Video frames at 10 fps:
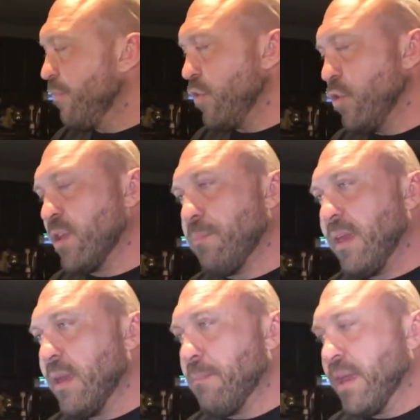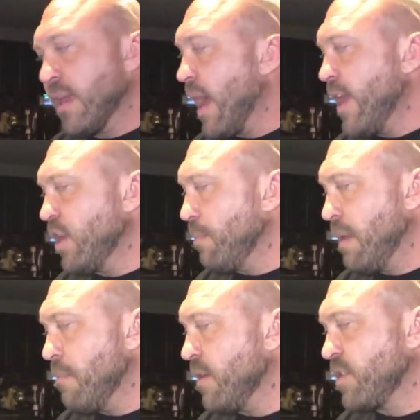you could be a big guy, you could be
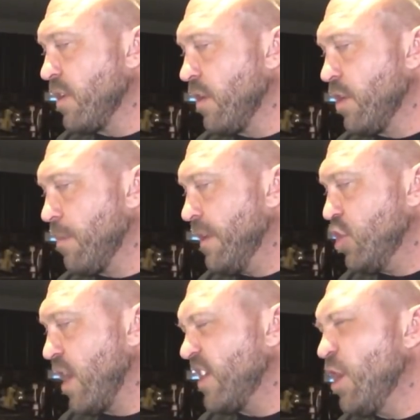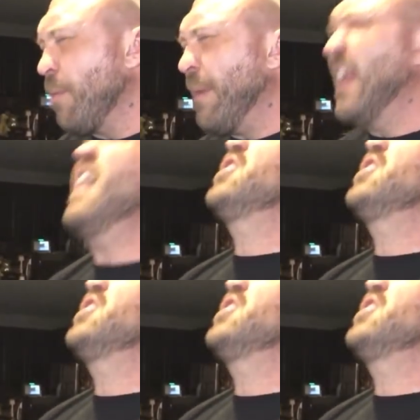muscular, you could be jacked, you could be